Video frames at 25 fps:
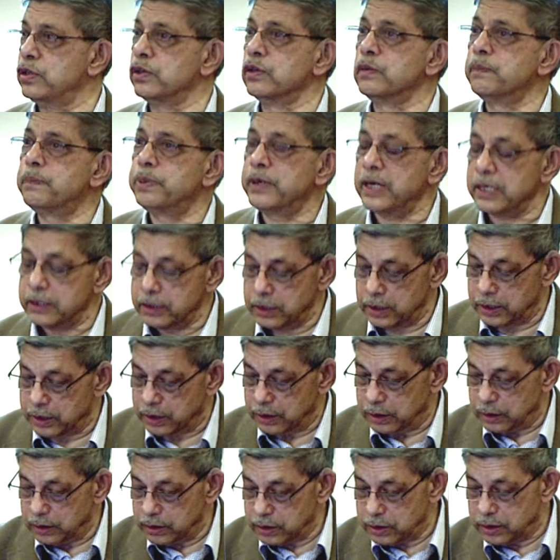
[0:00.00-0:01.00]
took
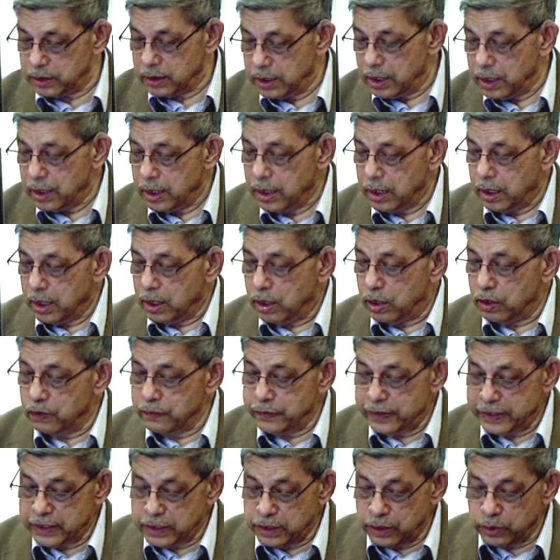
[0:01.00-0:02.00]
precedence
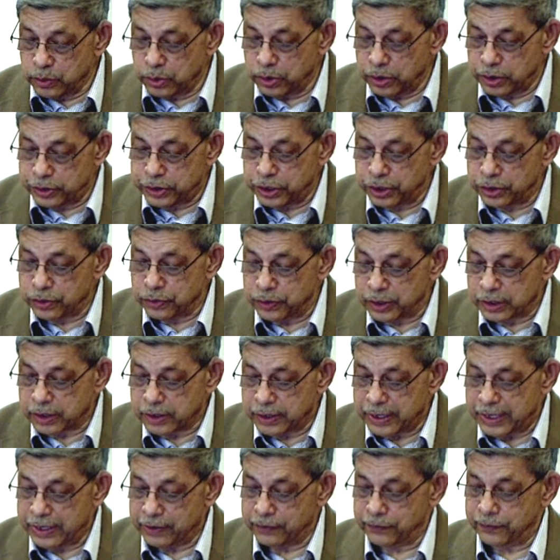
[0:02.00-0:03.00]
over his loyalty to the
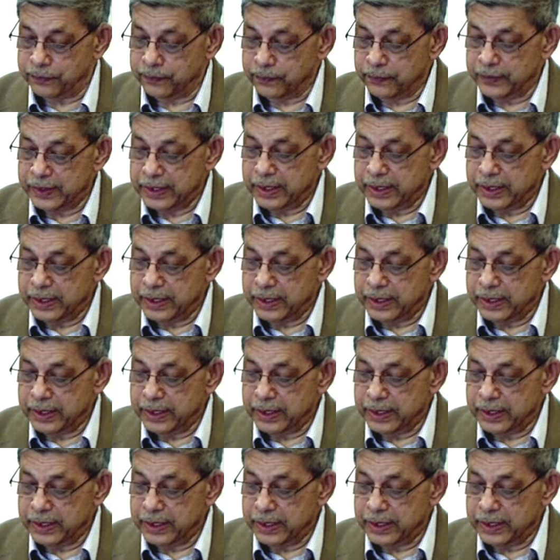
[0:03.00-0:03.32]
crown.